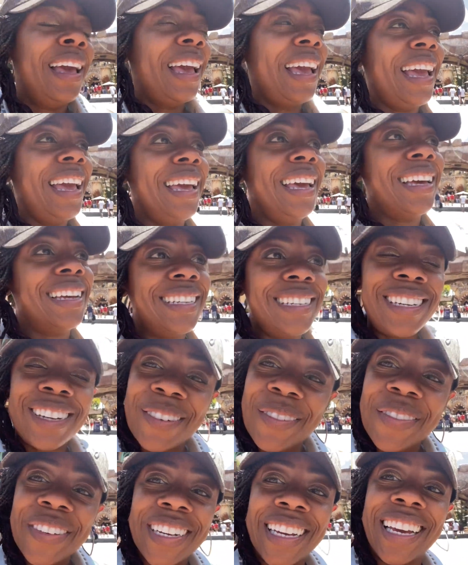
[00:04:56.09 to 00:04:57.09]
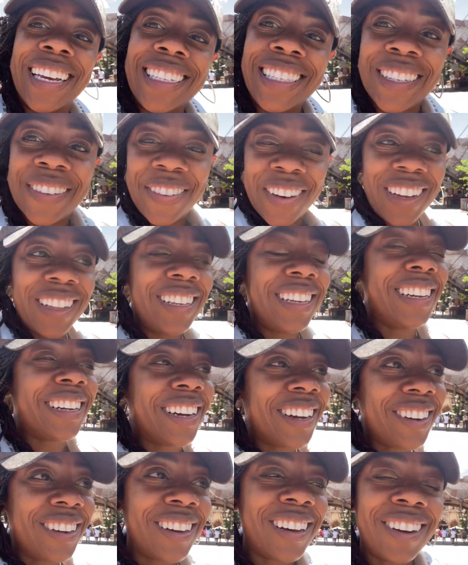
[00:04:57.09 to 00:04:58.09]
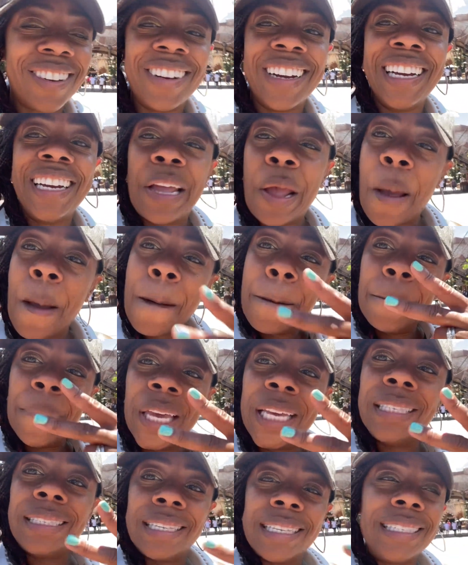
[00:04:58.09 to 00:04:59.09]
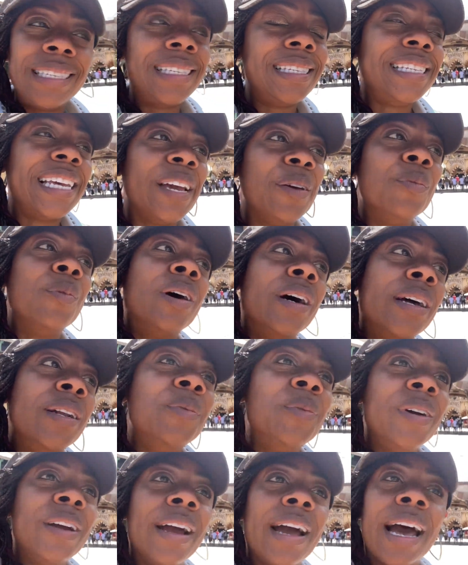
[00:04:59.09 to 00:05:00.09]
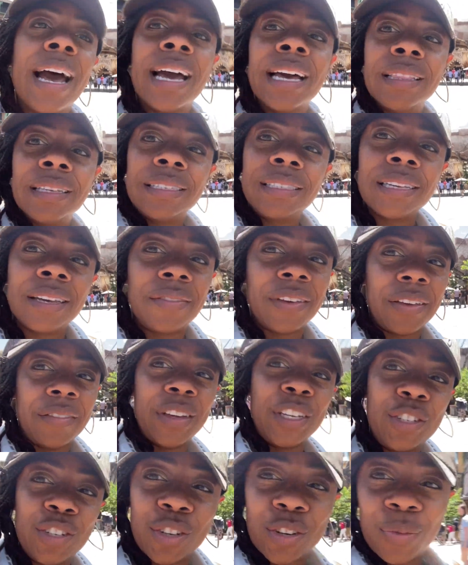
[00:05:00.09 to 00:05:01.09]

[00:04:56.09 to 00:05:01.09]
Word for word: And don't forget to follow your girl, all right? Peace. This is day one. We're Islands of Adventure.